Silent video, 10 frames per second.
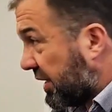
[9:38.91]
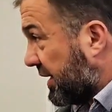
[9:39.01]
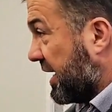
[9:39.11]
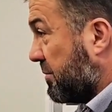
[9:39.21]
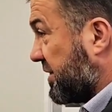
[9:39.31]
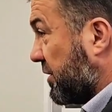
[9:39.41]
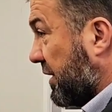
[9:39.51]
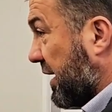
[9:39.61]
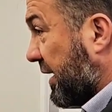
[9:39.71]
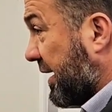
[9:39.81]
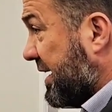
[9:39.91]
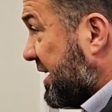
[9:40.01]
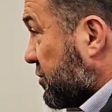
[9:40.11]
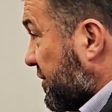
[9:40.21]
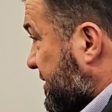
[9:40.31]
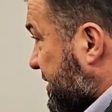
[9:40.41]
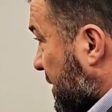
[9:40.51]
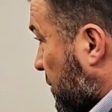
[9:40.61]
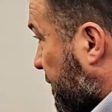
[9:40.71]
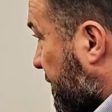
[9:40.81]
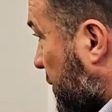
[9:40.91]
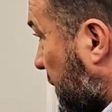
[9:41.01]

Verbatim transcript: Lillahi al-mathal al-a'la. So this is our free